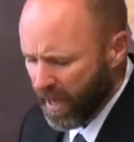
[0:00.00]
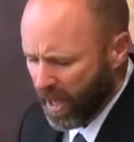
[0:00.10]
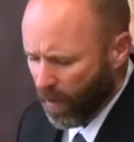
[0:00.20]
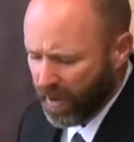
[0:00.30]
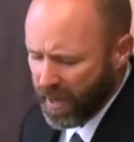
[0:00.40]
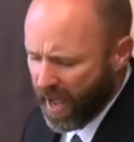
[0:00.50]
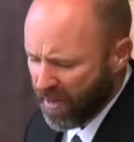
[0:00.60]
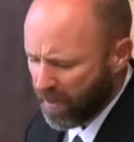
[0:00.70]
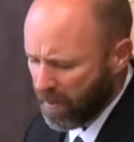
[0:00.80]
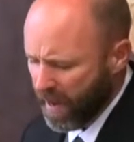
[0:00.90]
And when he
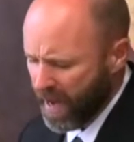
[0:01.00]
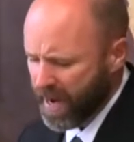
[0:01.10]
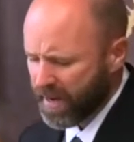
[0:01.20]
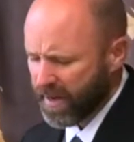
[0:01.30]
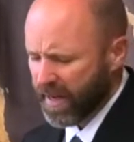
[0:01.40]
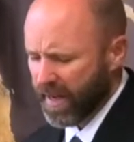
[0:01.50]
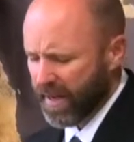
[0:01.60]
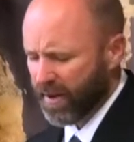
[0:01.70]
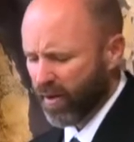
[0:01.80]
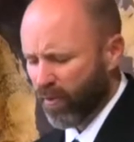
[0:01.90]
hath made an
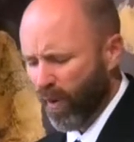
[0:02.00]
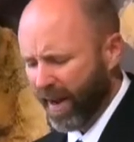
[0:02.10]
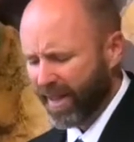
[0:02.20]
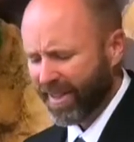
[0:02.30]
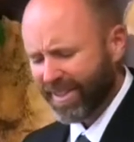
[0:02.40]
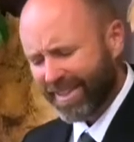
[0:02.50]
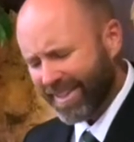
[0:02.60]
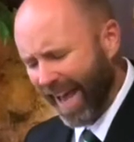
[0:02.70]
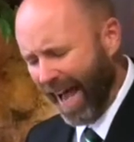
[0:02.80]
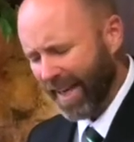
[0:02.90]
end of
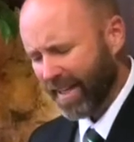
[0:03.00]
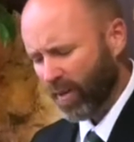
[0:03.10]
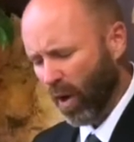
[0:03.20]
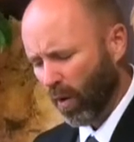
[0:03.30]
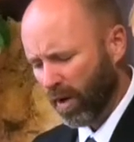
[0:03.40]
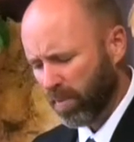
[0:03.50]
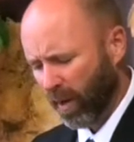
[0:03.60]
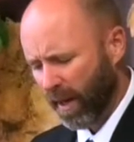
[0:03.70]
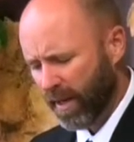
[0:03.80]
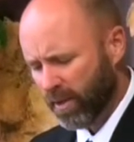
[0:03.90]
reconciling the holy
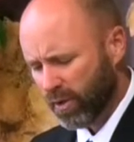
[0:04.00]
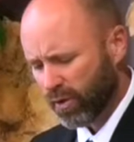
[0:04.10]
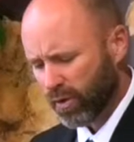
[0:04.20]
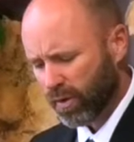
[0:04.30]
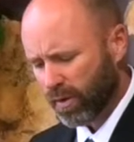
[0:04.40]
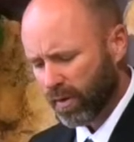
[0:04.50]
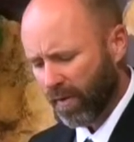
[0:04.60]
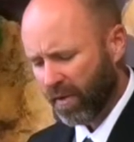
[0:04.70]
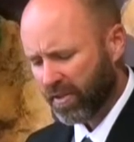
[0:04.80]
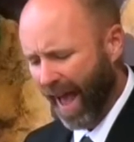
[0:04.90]
place
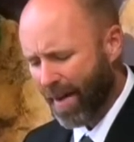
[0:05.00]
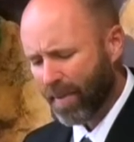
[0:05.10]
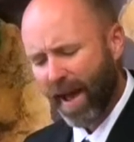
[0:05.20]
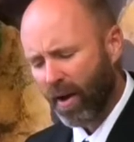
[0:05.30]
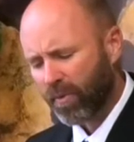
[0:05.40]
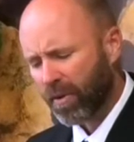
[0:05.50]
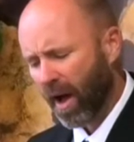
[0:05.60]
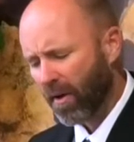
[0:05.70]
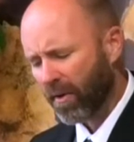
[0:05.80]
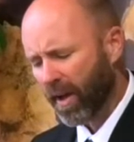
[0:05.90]
and the tabernacle of the
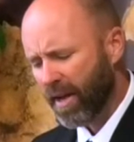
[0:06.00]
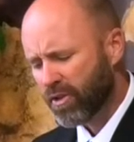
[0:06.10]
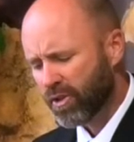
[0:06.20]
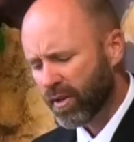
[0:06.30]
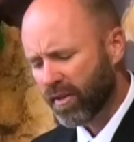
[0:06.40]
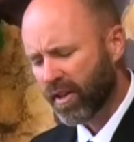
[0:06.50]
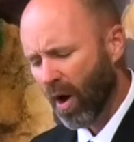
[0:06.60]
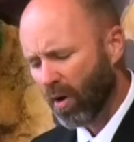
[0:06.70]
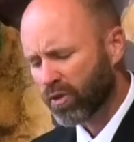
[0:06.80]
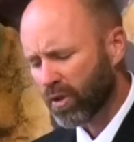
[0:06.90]
congregation and the
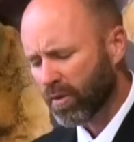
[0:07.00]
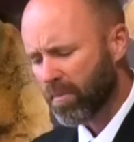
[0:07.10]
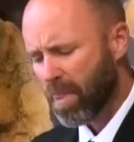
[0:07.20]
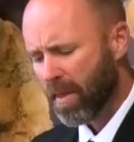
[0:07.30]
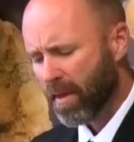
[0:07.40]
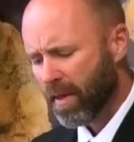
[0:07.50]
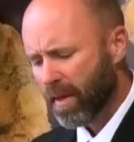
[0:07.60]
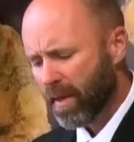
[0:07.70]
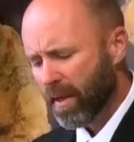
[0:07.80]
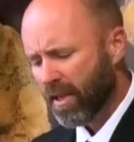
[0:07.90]
altar,
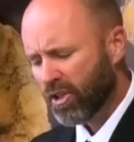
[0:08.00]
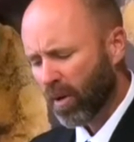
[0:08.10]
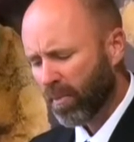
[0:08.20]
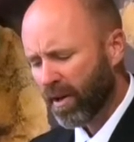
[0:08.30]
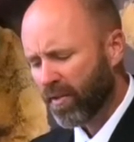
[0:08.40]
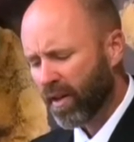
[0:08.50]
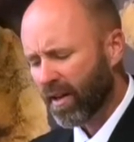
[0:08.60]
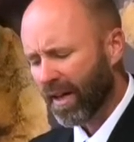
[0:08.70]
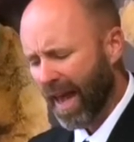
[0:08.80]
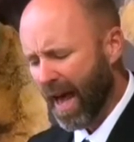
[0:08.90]
he shall bring the
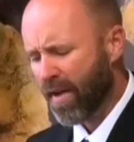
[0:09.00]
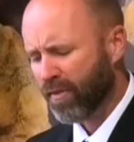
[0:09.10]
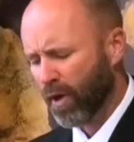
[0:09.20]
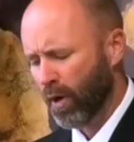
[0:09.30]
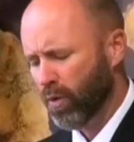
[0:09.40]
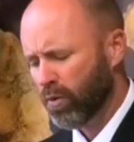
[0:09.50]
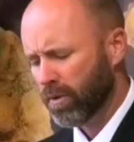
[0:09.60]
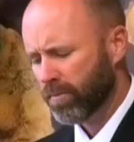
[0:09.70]
live goat,